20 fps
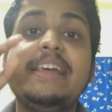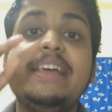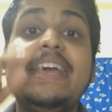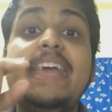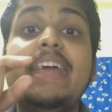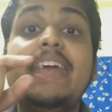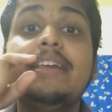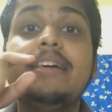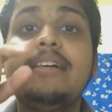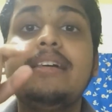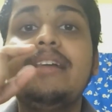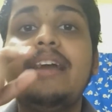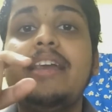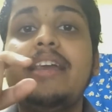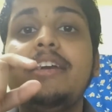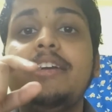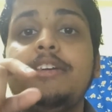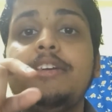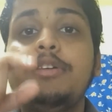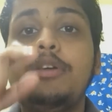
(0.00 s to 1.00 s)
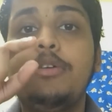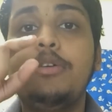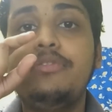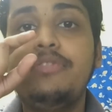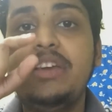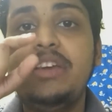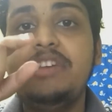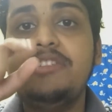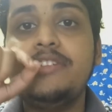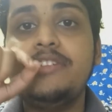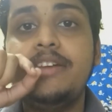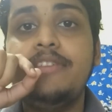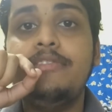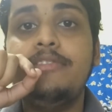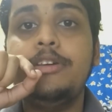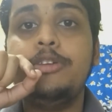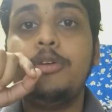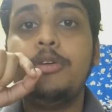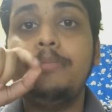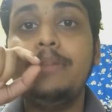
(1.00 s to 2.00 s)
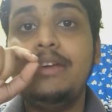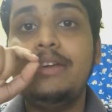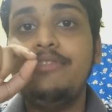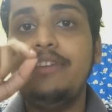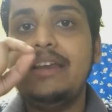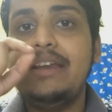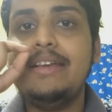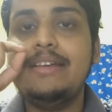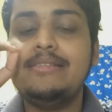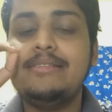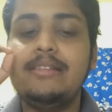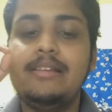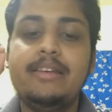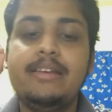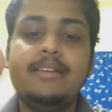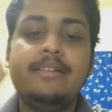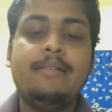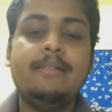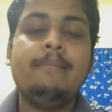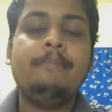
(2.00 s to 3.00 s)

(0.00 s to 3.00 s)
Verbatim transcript: gain a clarity of each and every topic very easily.